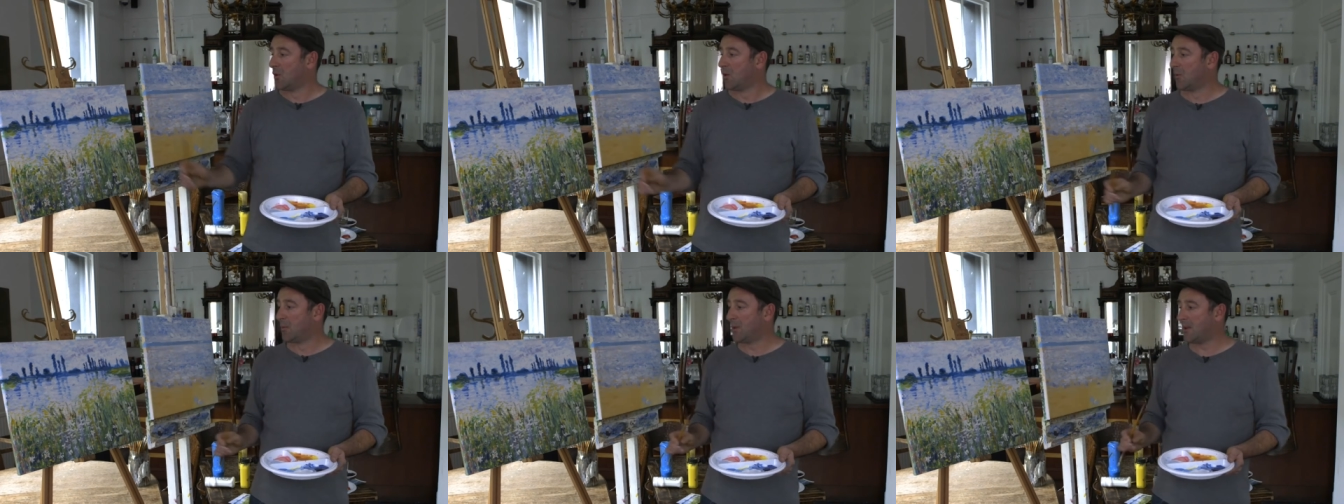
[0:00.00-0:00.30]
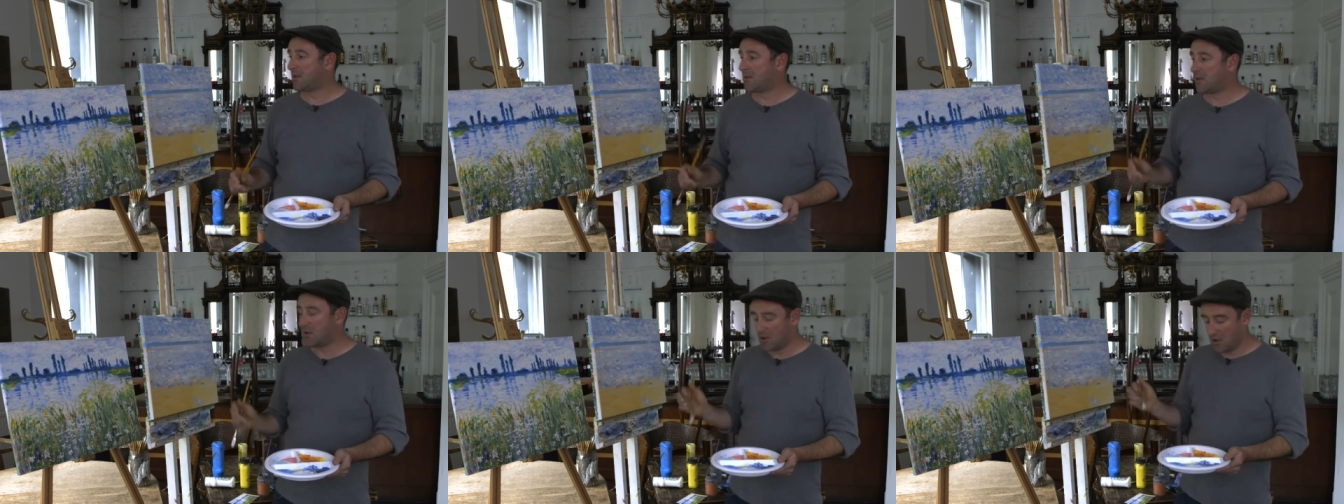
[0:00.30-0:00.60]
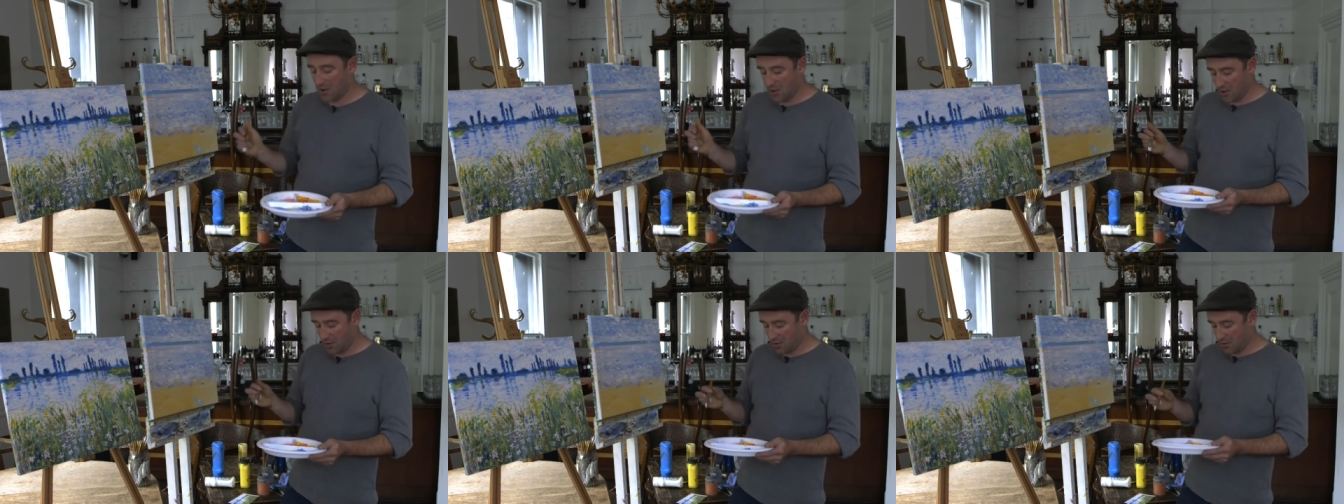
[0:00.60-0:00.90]
will be to
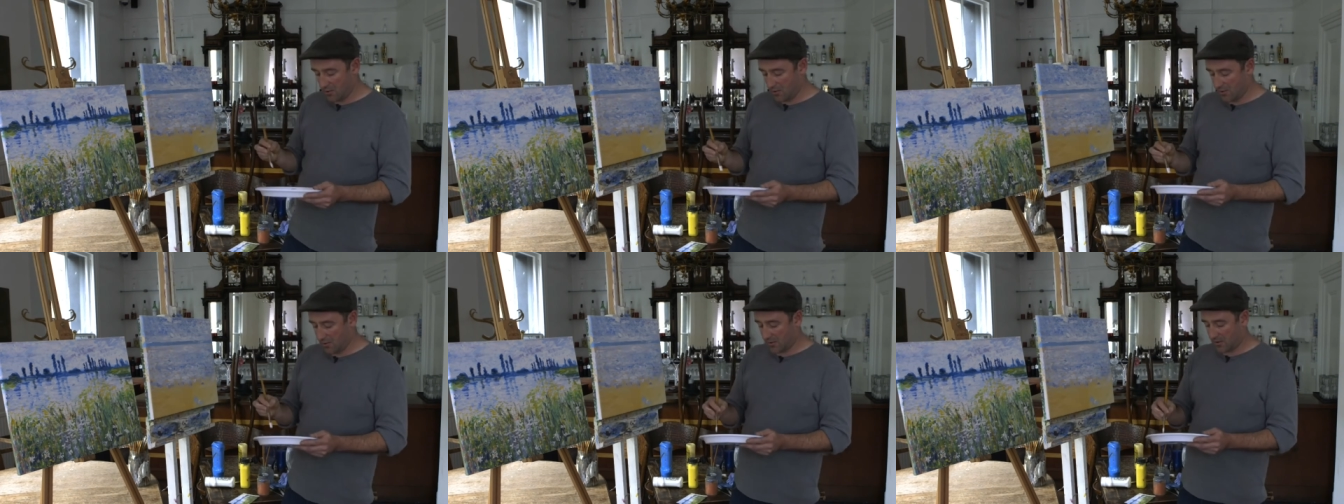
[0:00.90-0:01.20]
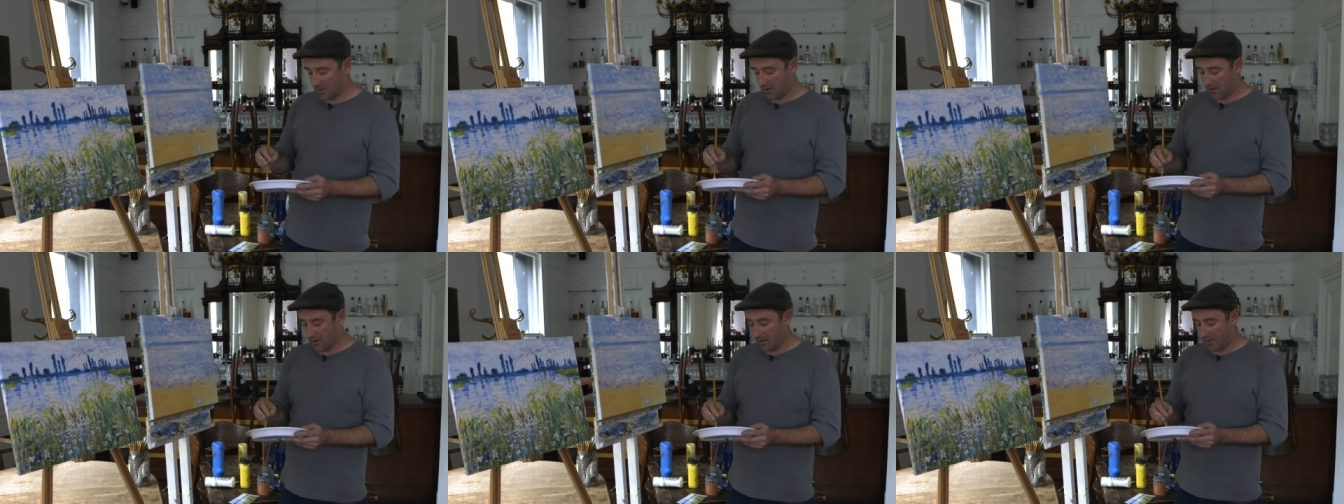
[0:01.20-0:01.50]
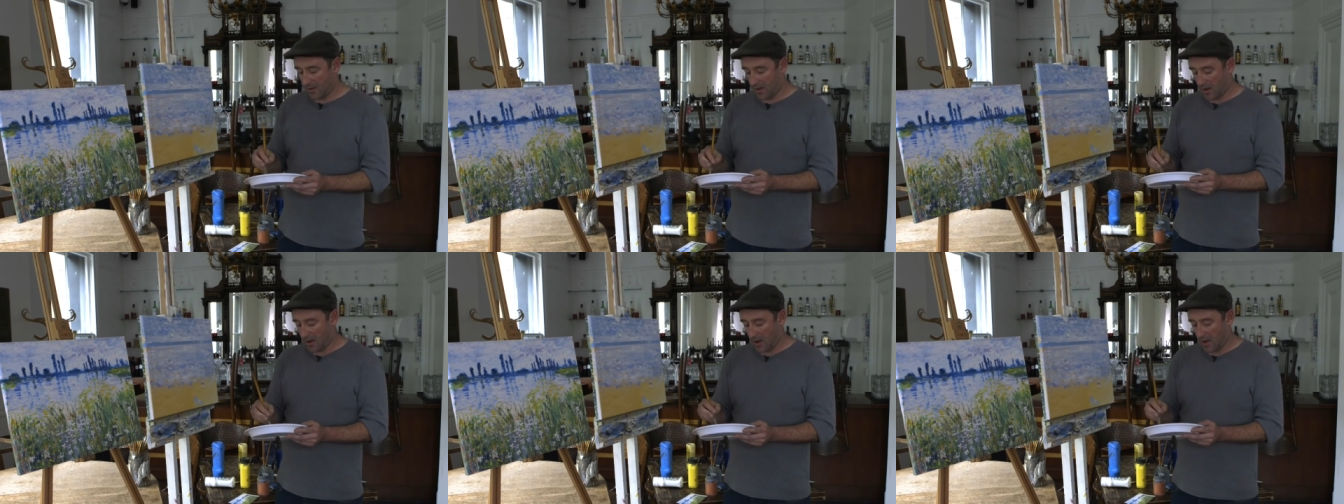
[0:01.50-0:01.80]
use
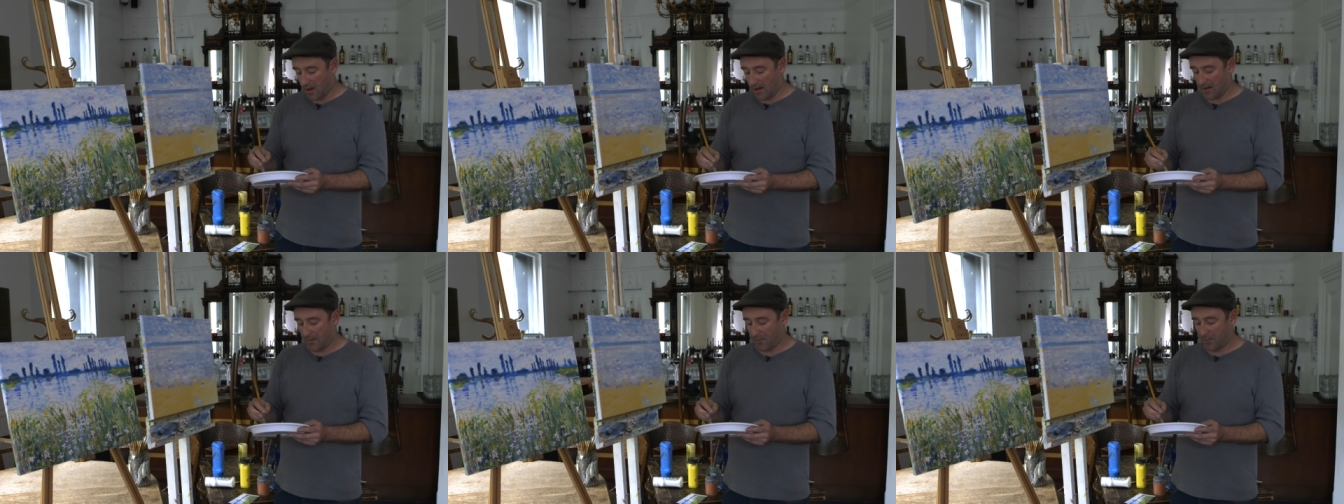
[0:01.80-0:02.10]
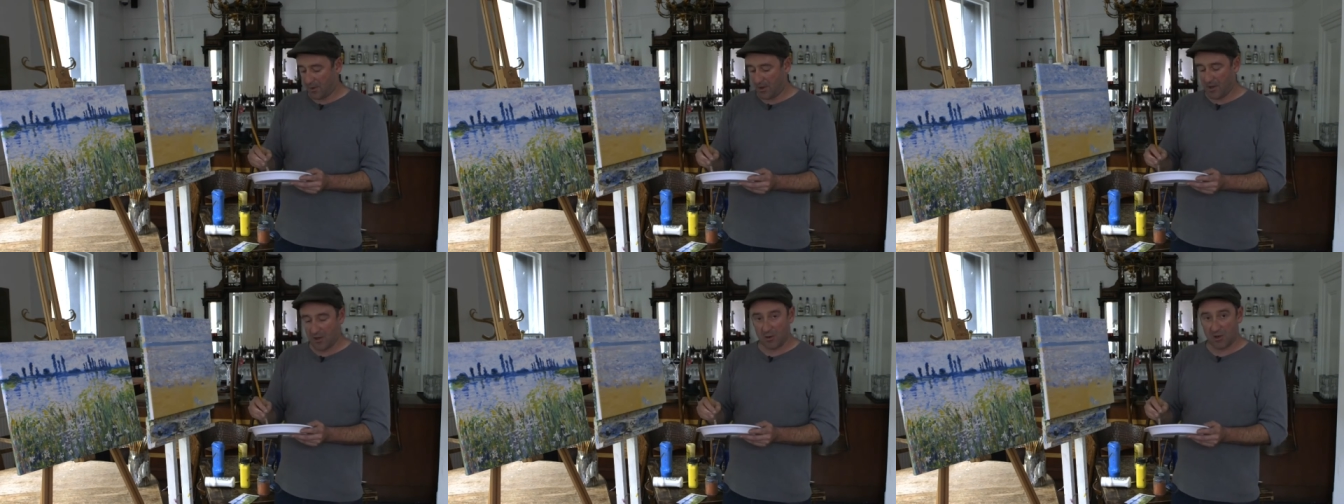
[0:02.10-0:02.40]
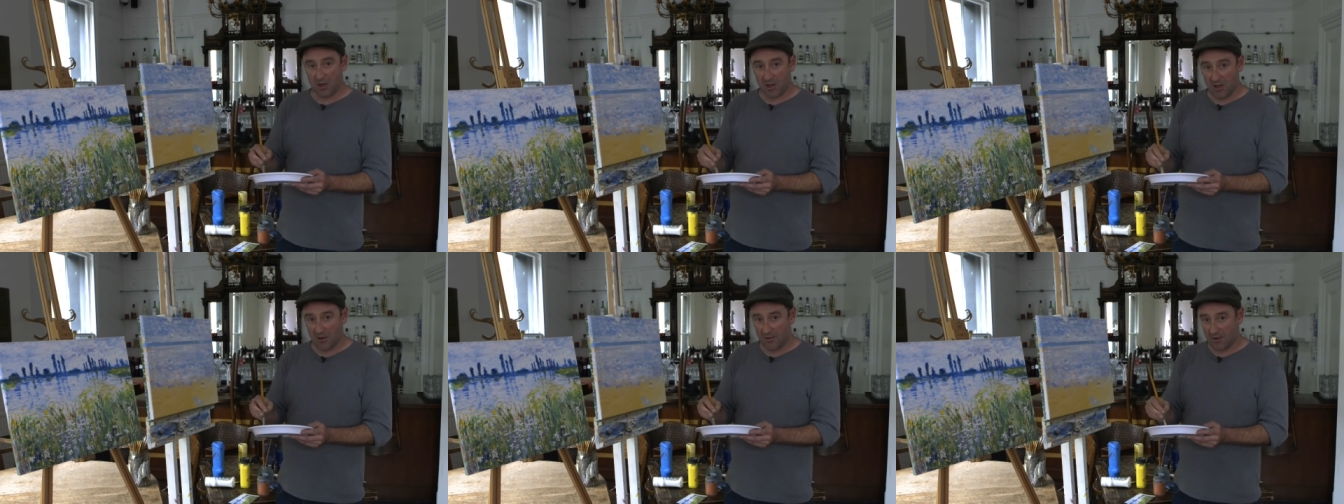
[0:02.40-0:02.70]
the light blue
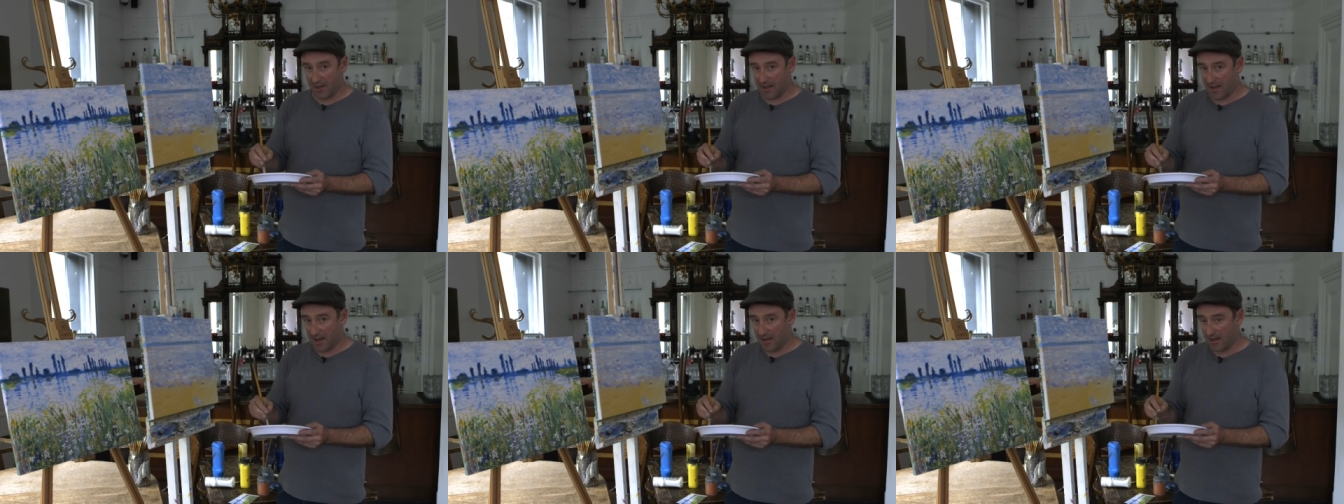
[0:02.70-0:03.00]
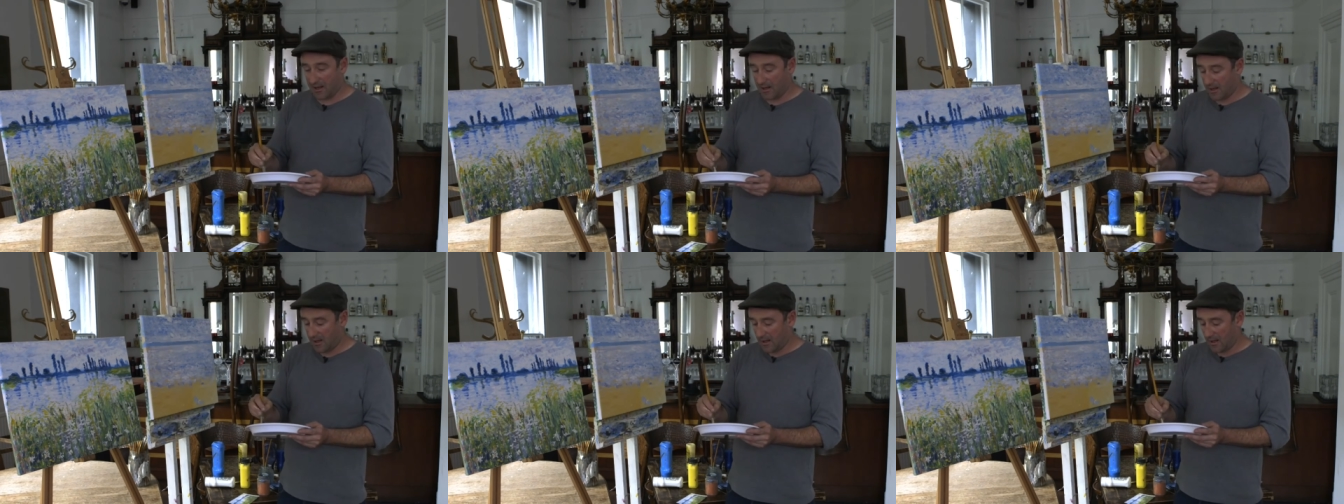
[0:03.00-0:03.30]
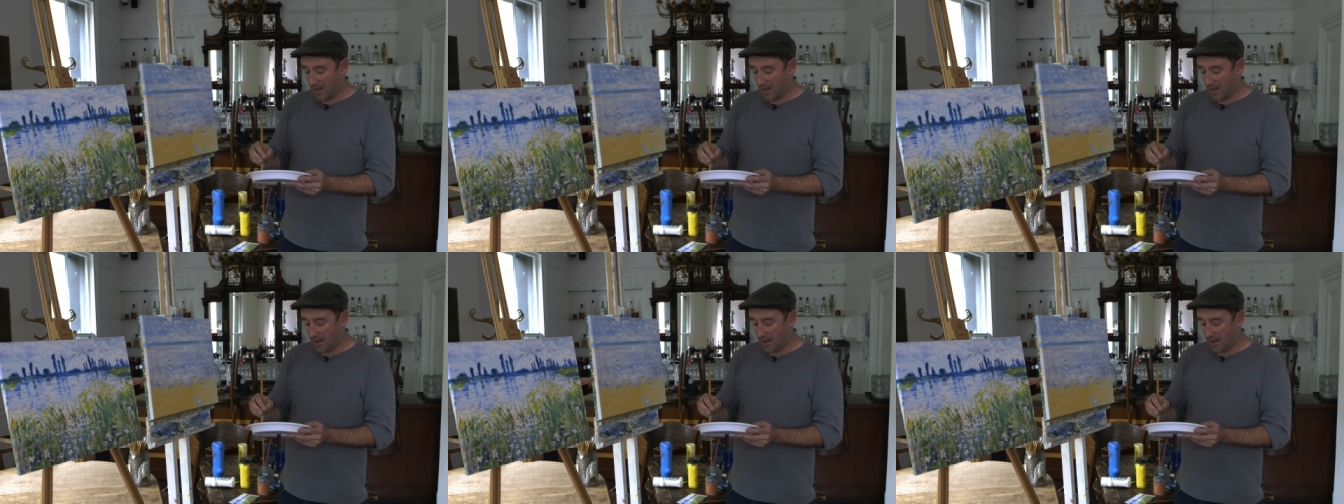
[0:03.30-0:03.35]
colour again,